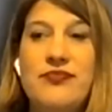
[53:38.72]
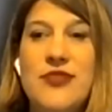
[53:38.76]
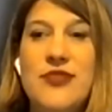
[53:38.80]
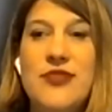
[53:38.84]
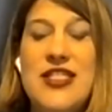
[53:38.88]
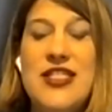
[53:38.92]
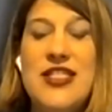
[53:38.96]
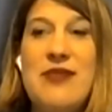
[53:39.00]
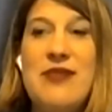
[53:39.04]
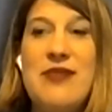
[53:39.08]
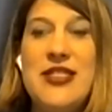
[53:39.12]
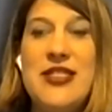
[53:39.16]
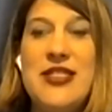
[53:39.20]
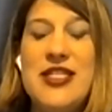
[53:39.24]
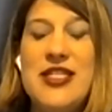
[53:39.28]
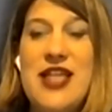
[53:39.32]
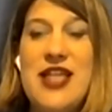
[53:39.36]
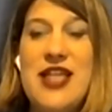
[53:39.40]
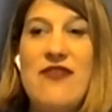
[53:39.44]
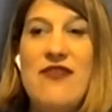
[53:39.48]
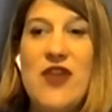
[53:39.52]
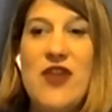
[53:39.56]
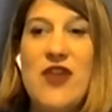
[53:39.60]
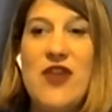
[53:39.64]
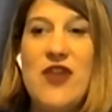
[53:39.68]
Sam says,
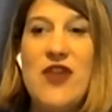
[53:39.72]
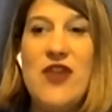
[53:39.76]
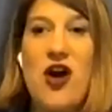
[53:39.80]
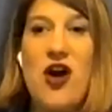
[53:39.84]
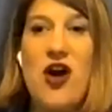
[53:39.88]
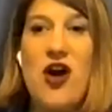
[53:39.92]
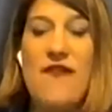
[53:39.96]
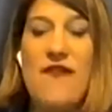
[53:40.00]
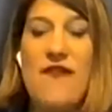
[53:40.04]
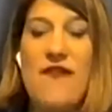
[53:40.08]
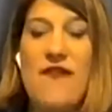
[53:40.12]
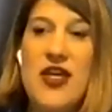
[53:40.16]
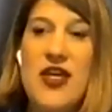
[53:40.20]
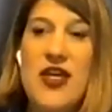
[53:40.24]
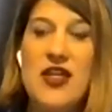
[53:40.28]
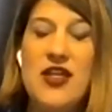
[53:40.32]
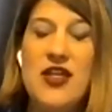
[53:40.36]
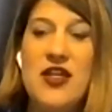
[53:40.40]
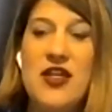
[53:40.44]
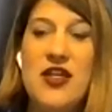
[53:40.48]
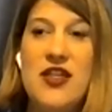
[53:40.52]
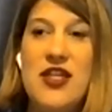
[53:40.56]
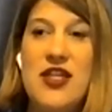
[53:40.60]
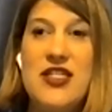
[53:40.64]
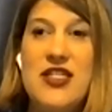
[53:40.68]
have a coffee.
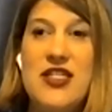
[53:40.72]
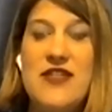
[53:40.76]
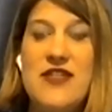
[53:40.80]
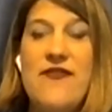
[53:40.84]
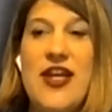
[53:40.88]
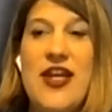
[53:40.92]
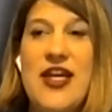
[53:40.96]
That is